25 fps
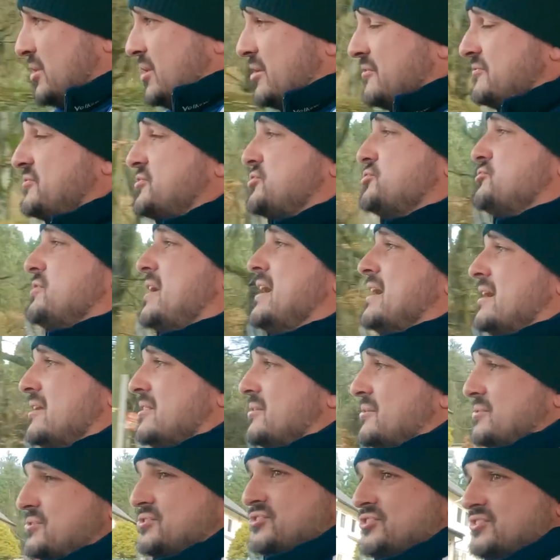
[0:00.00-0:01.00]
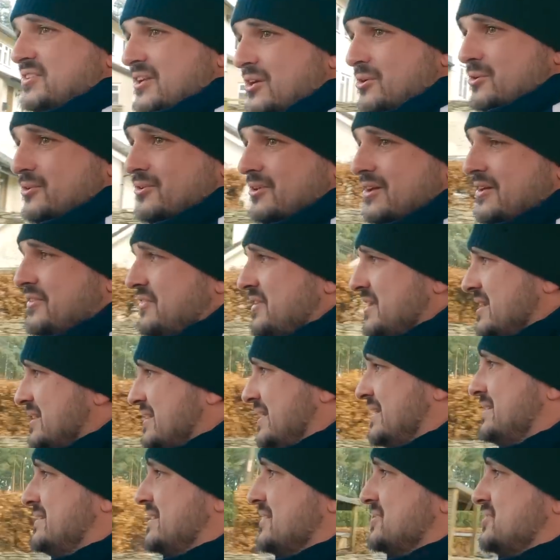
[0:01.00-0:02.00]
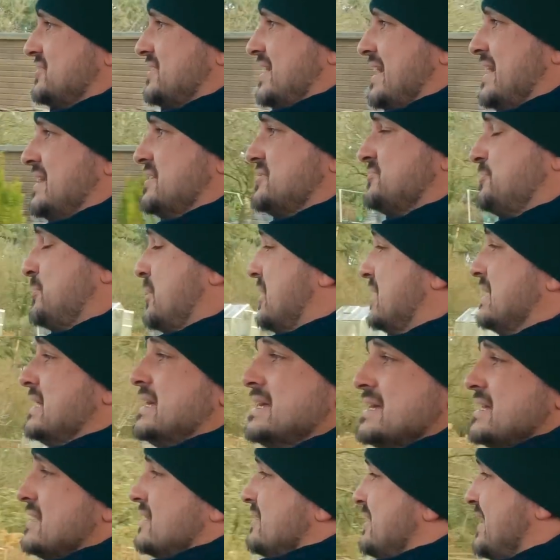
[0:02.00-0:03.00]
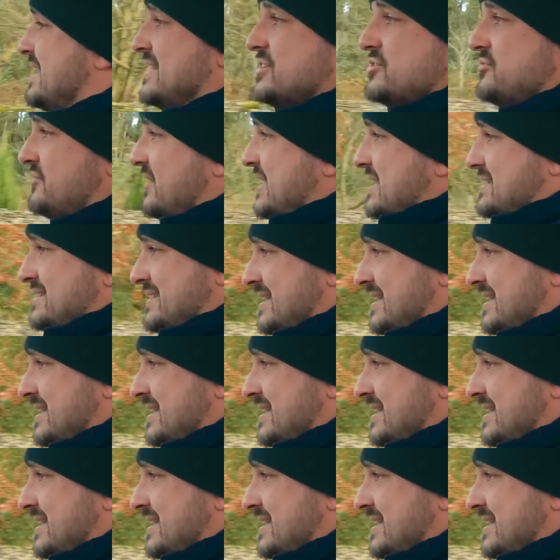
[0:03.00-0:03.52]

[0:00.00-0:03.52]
of stragglers still in the United States, but let's face